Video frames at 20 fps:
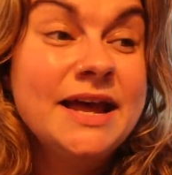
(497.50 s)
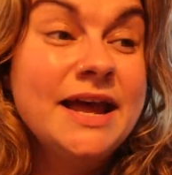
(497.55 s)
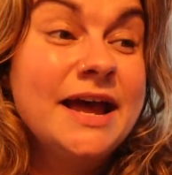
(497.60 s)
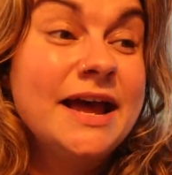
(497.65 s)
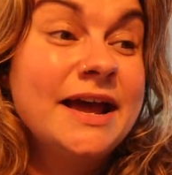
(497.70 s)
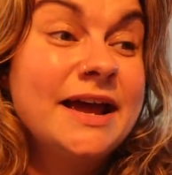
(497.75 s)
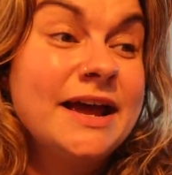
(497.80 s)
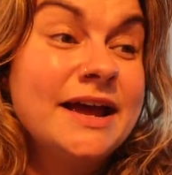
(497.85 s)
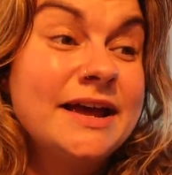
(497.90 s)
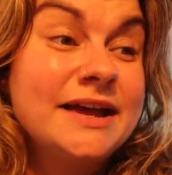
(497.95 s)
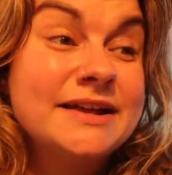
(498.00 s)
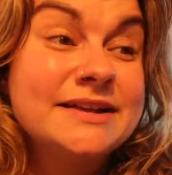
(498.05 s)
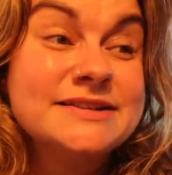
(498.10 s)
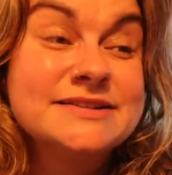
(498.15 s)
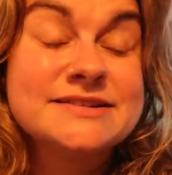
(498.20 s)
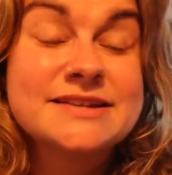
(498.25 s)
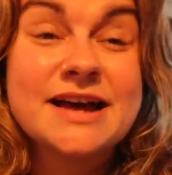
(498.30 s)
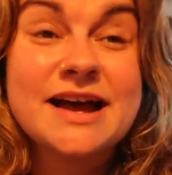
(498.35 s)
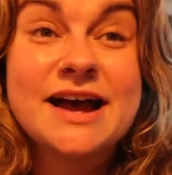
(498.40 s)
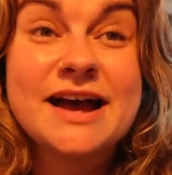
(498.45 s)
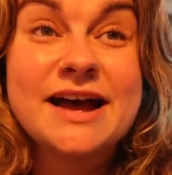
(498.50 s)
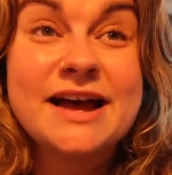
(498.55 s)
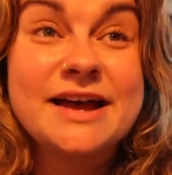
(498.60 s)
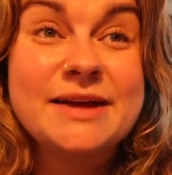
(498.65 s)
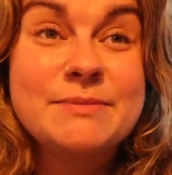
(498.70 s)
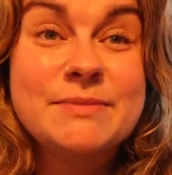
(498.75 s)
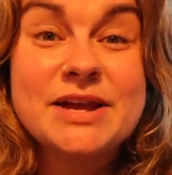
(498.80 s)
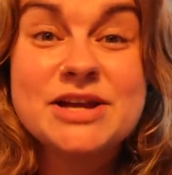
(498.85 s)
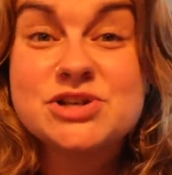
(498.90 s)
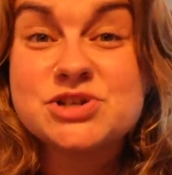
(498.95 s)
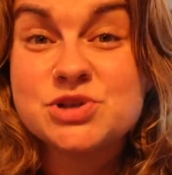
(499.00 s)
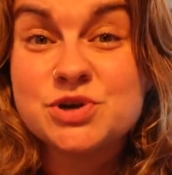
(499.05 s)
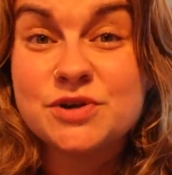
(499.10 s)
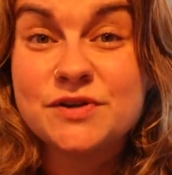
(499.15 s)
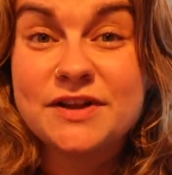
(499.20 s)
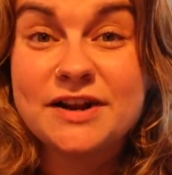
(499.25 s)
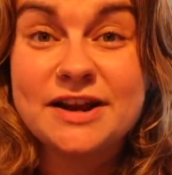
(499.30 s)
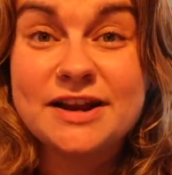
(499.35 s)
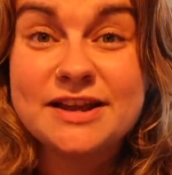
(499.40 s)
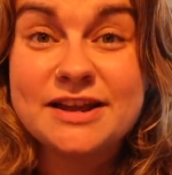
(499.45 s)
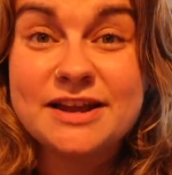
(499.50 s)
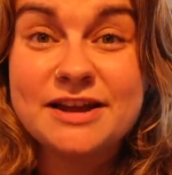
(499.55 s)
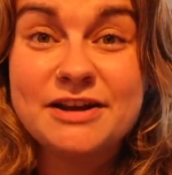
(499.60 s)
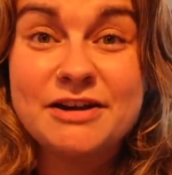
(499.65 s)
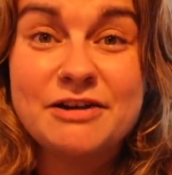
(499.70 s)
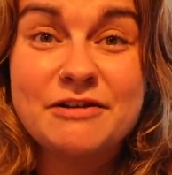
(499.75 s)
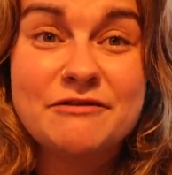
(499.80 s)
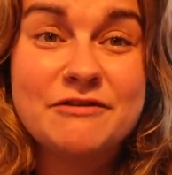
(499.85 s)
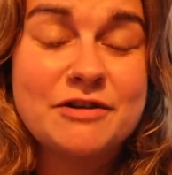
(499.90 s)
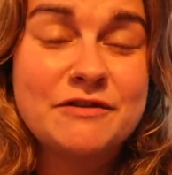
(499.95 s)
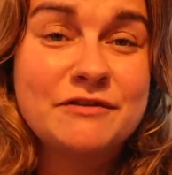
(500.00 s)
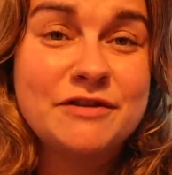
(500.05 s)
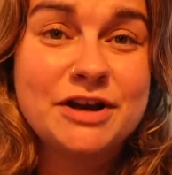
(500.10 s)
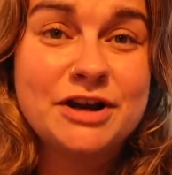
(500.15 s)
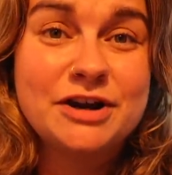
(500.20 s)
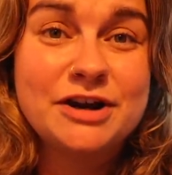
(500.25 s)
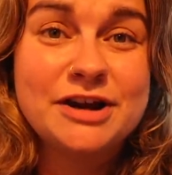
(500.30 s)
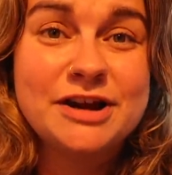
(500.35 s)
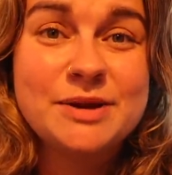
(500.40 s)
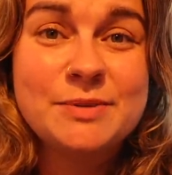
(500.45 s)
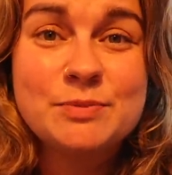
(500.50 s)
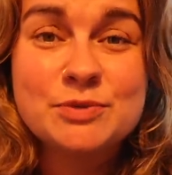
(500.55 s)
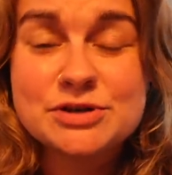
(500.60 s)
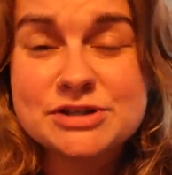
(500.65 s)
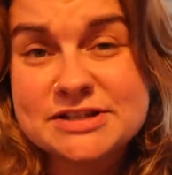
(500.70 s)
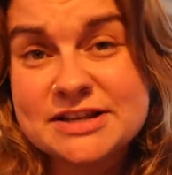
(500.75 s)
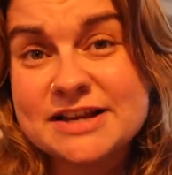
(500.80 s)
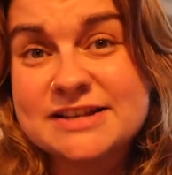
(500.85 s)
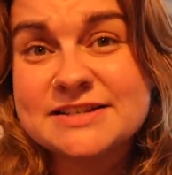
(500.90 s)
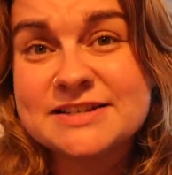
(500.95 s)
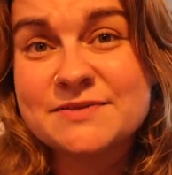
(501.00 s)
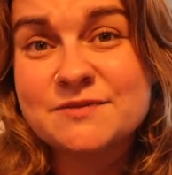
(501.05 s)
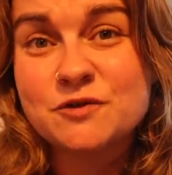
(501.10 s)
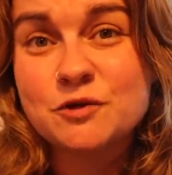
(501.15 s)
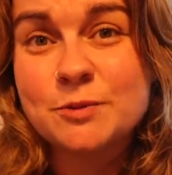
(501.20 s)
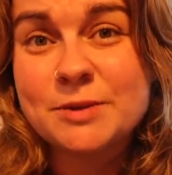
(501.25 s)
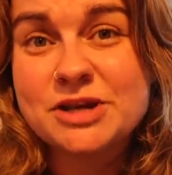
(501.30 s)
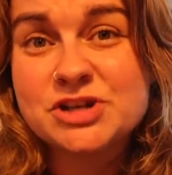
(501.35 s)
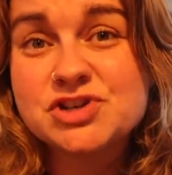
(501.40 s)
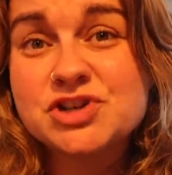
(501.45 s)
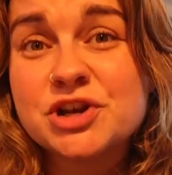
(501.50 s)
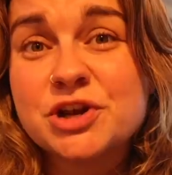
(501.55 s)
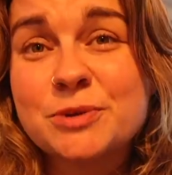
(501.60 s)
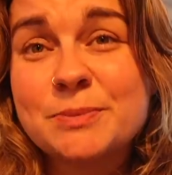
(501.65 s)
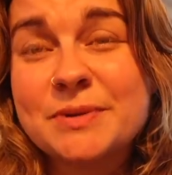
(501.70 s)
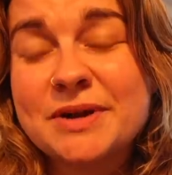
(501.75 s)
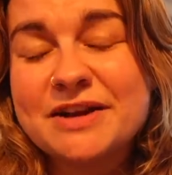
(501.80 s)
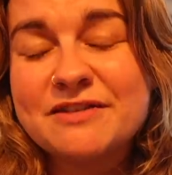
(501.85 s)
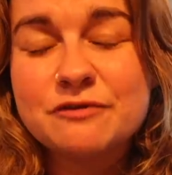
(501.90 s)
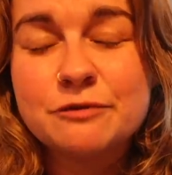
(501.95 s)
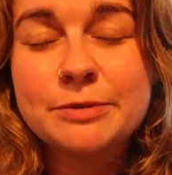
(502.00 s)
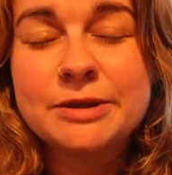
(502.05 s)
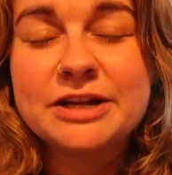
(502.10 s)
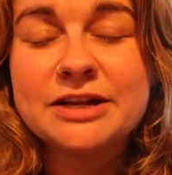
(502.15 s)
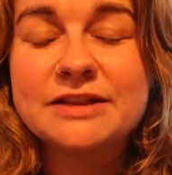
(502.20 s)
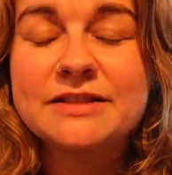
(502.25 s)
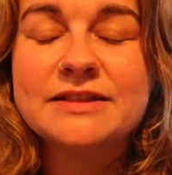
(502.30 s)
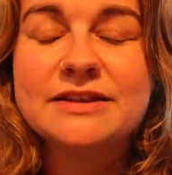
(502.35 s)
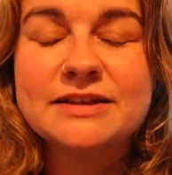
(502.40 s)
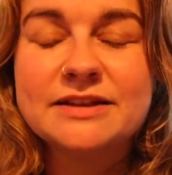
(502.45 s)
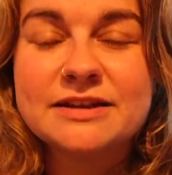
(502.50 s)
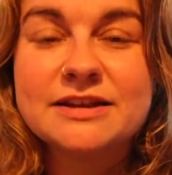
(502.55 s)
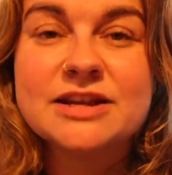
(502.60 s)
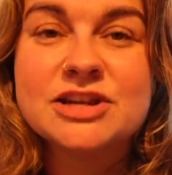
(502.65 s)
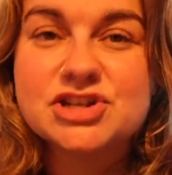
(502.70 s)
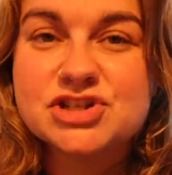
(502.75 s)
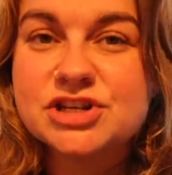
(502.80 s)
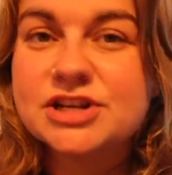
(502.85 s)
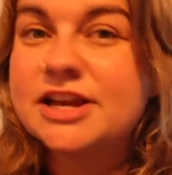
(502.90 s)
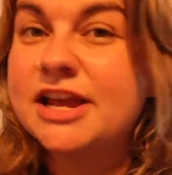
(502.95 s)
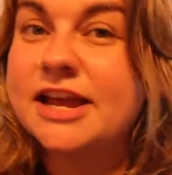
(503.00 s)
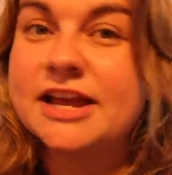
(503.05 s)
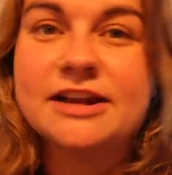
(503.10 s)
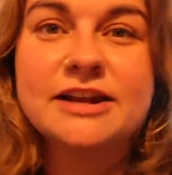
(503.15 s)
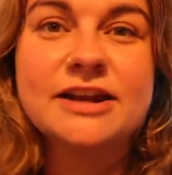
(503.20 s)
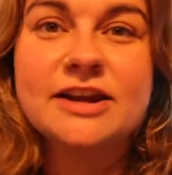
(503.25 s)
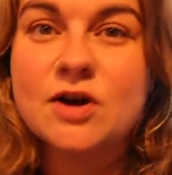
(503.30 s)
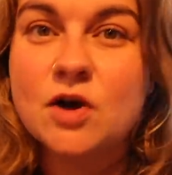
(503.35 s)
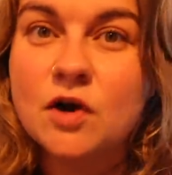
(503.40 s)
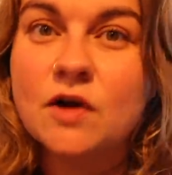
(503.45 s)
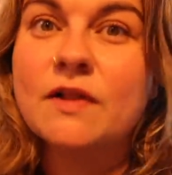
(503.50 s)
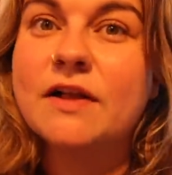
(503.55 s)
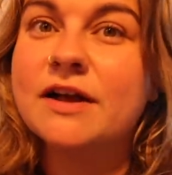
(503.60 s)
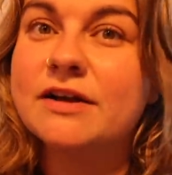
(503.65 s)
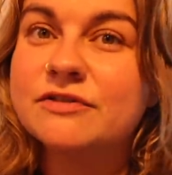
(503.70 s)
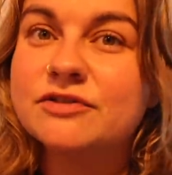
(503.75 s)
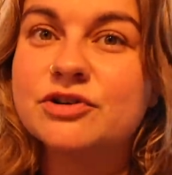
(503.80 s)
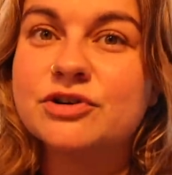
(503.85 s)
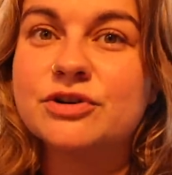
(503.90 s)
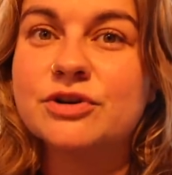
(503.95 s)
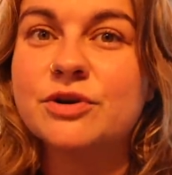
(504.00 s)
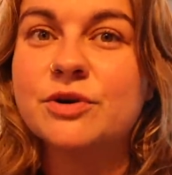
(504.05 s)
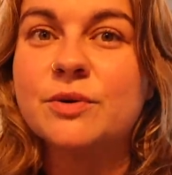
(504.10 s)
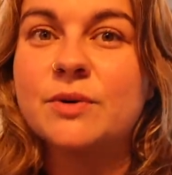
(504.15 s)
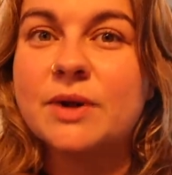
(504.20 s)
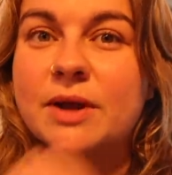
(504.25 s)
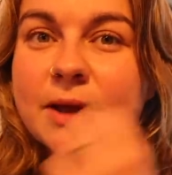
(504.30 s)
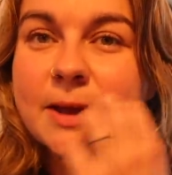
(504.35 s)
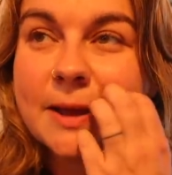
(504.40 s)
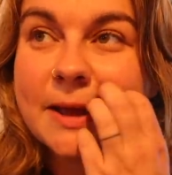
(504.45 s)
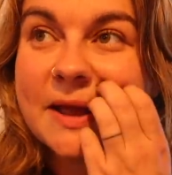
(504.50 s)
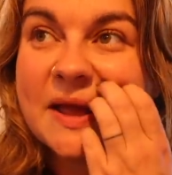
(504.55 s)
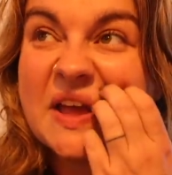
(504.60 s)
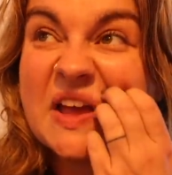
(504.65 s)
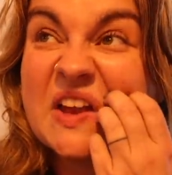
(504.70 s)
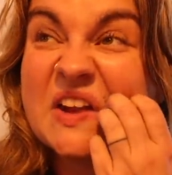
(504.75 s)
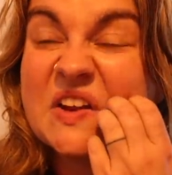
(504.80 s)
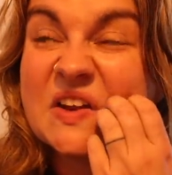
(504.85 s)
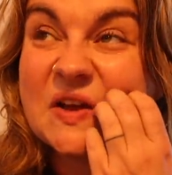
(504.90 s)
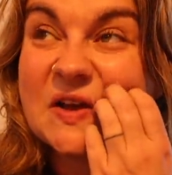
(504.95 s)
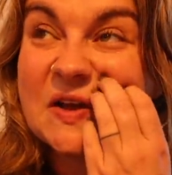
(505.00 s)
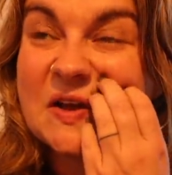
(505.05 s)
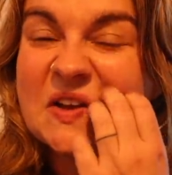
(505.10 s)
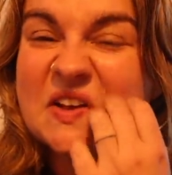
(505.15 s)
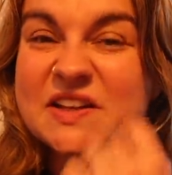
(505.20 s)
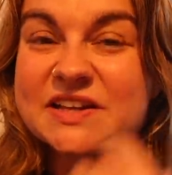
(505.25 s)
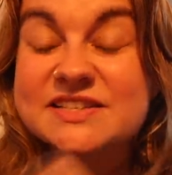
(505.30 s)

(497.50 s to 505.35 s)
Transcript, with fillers: and I make sure that I give very precise information but I've been in the kitchen canning all afternoon and uh,